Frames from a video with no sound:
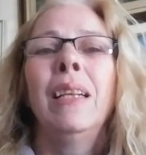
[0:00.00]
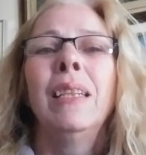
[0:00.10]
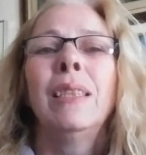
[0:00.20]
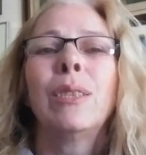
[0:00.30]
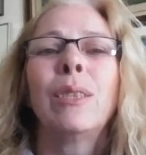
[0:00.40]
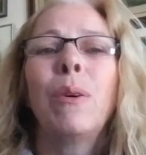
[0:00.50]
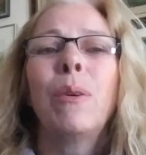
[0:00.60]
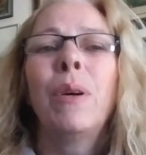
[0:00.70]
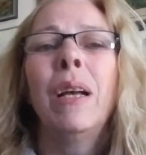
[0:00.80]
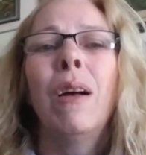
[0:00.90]

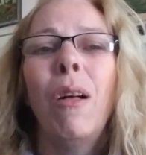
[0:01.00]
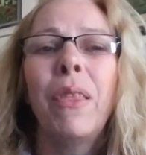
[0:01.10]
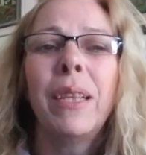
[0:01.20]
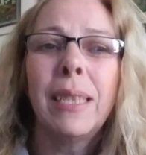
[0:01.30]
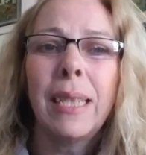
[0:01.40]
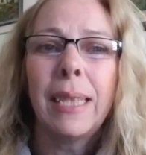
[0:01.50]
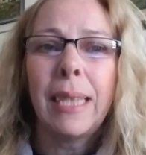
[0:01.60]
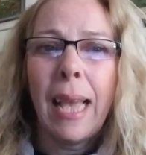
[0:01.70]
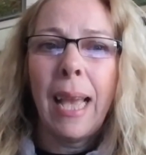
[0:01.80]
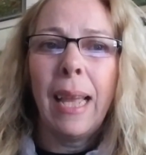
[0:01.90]
So all this to
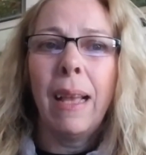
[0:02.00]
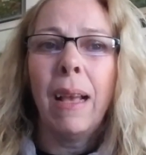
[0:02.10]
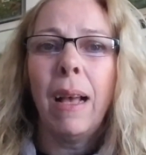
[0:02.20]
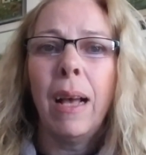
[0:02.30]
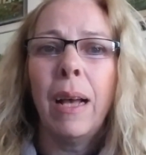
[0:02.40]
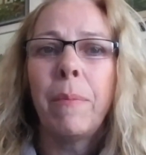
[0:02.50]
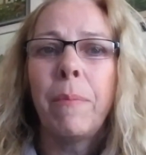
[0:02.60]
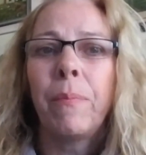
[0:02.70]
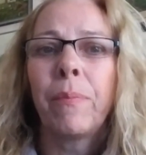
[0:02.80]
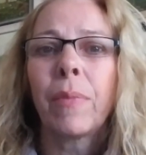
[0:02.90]
say
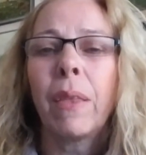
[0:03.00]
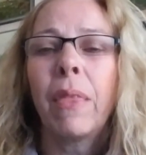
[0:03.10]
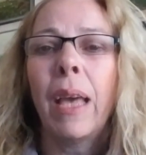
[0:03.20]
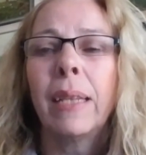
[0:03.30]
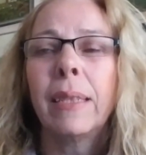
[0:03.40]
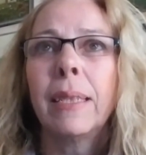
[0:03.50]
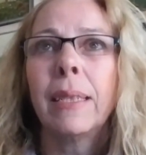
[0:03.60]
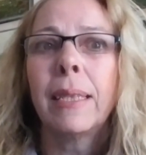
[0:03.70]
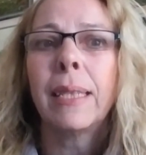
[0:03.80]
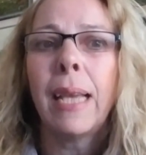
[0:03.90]
that
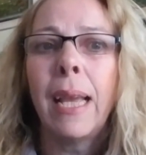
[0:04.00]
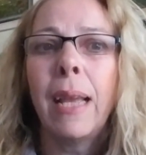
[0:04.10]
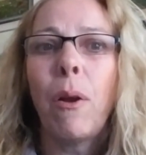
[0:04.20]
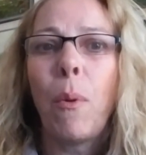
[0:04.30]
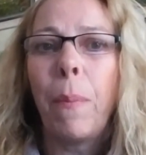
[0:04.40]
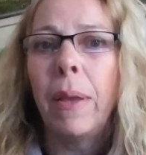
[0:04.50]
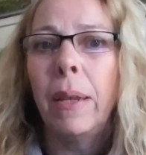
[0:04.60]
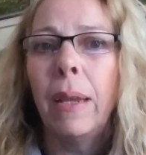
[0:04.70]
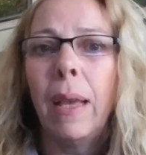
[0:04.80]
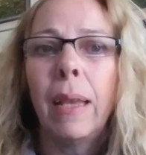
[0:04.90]
to stay
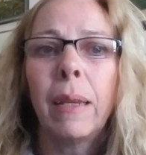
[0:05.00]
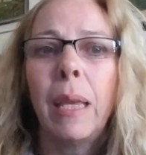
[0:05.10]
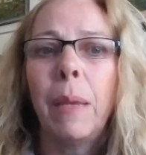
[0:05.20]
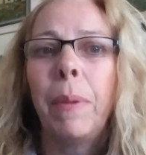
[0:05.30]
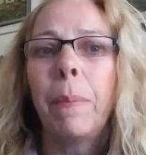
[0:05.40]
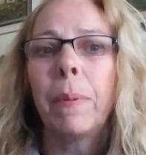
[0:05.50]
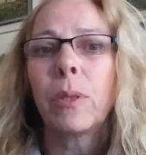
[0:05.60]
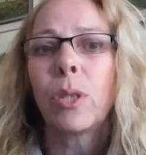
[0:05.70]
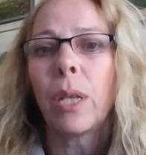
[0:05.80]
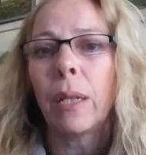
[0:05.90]
open and keep people
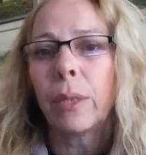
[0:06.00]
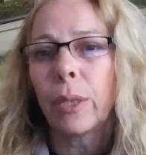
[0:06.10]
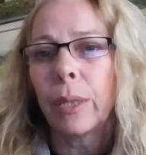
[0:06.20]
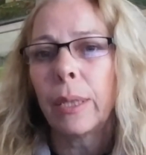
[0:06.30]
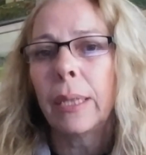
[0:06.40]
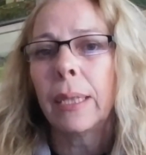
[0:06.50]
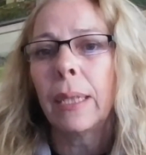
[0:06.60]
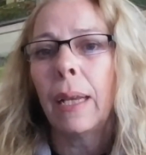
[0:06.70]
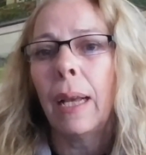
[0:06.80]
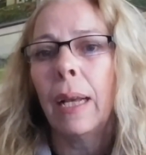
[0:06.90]
sheltered
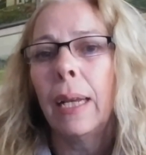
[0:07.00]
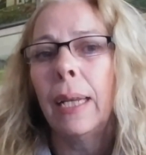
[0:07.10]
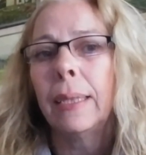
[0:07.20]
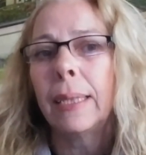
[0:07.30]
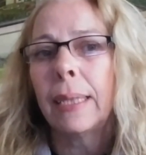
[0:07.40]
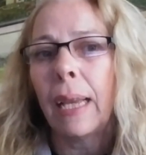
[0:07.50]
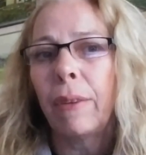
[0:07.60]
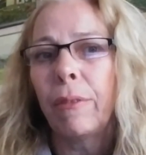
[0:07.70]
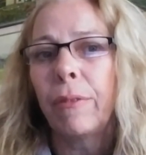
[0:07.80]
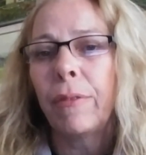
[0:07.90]
and
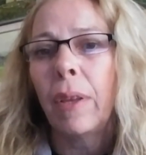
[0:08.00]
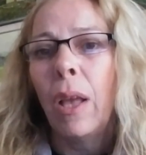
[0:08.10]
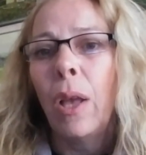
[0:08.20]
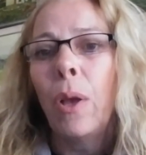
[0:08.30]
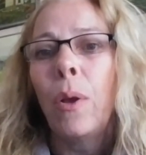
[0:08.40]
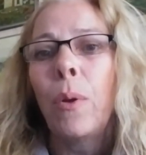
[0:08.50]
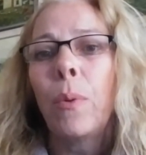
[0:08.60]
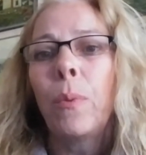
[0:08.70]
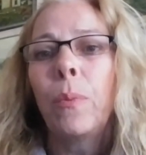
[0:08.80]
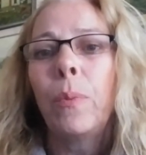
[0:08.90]
safe,
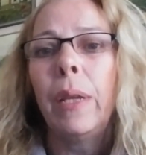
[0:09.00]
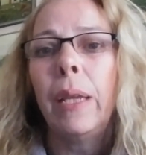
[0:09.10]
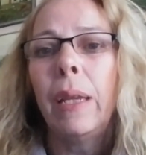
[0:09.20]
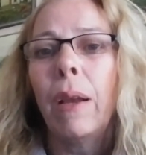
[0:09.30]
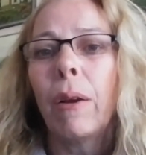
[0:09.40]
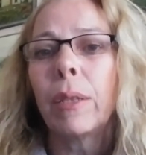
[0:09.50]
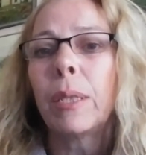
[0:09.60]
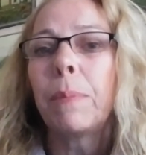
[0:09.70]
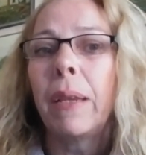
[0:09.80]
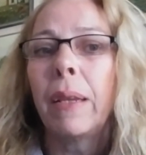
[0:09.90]
we are
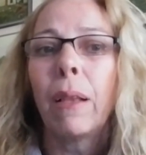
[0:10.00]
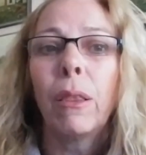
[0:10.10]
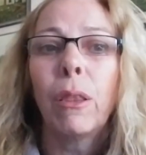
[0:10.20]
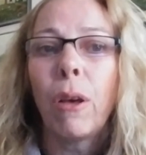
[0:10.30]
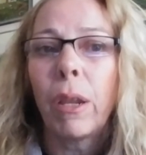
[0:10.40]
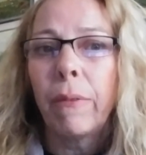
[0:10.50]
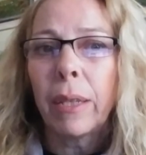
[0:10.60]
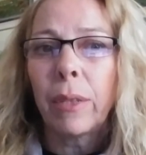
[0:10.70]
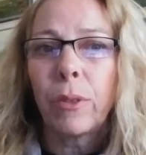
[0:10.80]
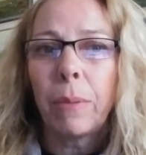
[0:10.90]
spending a lot of
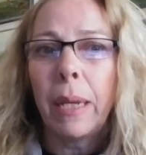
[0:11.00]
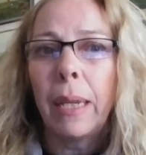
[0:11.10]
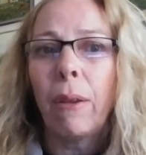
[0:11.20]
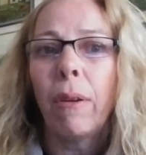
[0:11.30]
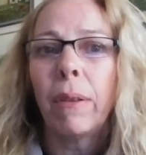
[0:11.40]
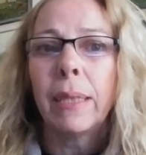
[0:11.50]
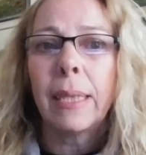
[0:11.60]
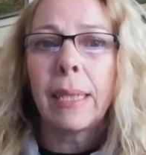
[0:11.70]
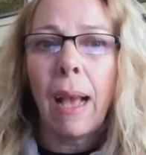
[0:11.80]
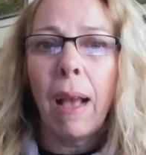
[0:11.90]
extra money on
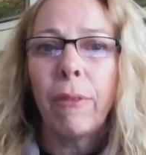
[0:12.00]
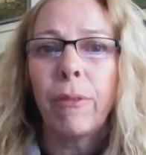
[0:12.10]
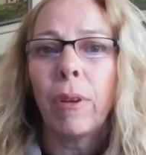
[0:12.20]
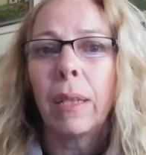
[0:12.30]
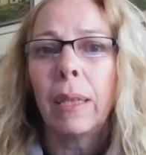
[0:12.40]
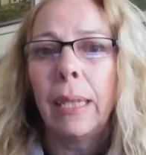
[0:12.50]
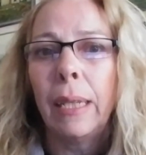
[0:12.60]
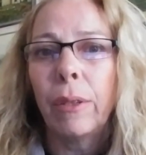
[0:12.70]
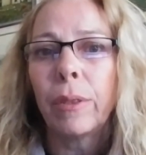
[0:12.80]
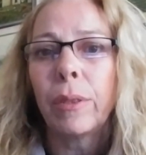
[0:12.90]
staff, on
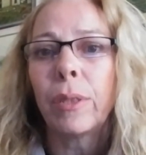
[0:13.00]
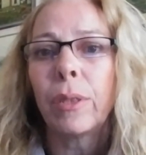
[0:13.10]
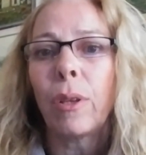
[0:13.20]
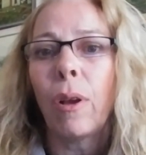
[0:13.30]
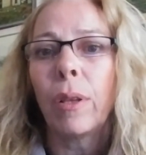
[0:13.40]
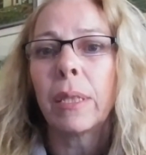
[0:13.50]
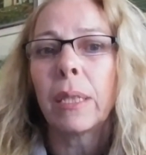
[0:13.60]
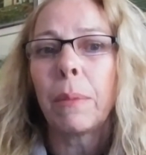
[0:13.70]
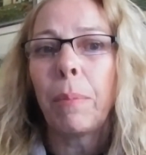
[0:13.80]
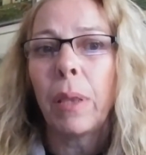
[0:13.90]
cleaners, on
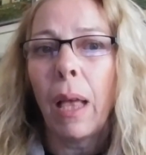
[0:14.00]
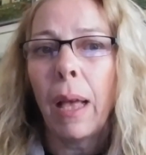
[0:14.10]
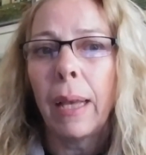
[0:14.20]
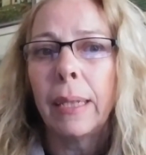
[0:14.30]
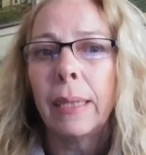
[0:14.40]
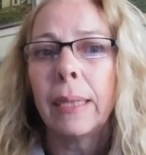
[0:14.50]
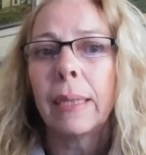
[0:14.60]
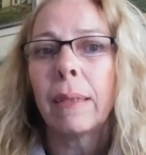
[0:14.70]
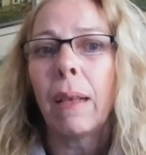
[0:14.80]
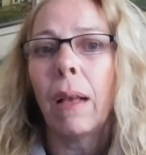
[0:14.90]

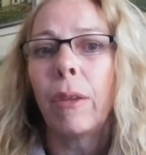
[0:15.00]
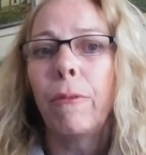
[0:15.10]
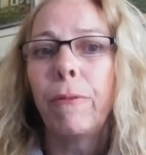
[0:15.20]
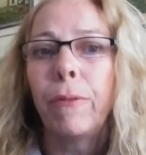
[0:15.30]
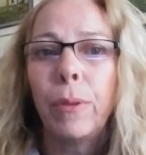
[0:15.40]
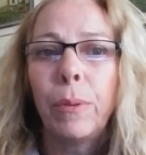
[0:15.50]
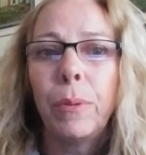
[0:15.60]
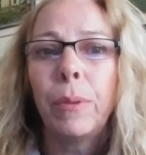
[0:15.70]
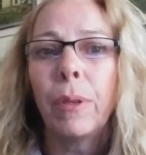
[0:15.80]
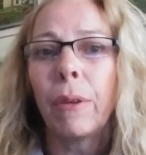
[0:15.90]
supplies, on
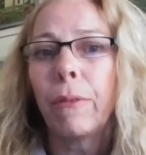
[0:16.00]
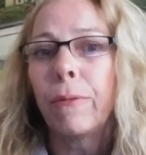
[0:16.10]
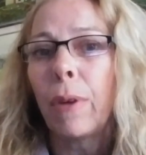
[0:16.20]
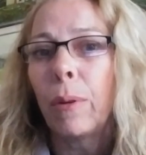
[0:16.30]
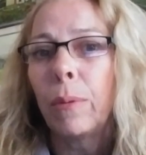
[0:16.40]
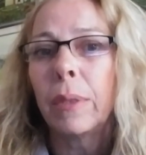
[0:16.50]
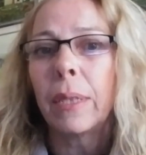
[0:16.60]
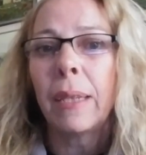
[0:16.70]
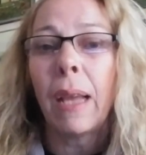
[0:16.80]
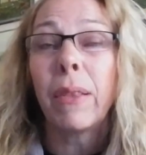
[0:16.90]
food, on
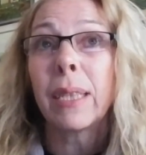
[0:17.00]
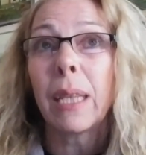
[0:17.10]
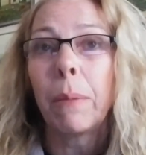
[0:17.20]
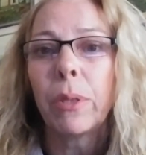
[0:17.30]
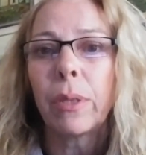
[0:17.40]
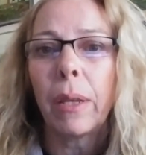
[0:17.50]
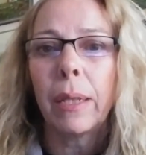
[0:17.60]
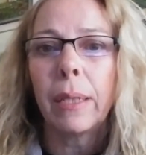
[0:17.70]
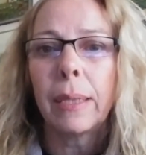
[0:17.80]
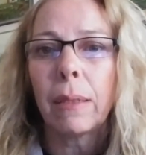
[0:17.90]
phones, and now that summer's on
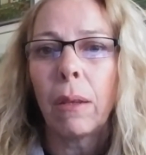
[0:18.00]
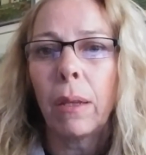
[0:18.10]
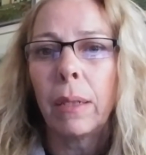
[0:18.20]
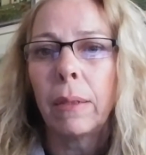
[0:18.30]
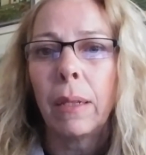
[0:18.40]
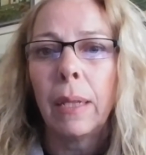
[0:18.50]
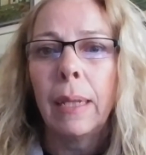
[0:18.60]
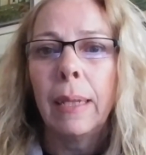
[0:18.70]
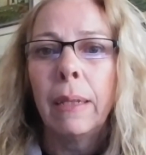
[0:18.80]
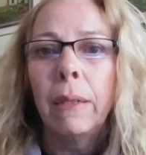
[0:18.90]
us, on
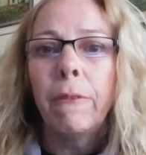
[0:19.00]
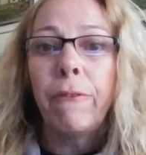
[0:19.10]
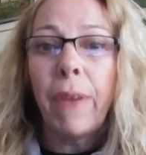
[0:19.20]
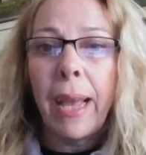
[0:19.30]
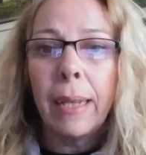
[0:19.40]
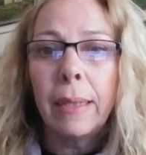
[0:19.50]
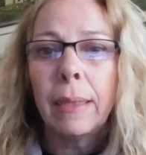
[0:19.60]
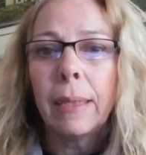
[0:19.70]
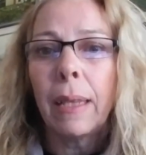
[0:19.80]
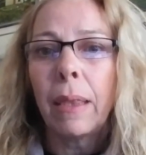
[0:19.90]

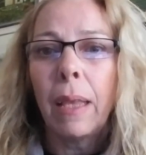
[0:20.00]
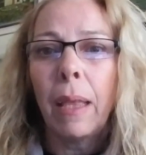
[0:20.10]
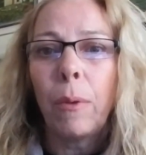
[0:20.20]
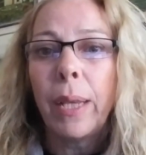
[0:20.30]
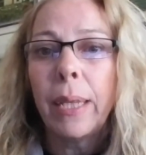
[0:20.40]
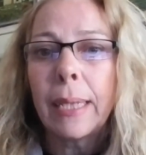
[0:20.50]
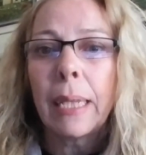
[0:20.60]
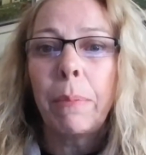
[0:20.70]
fans and ways to keep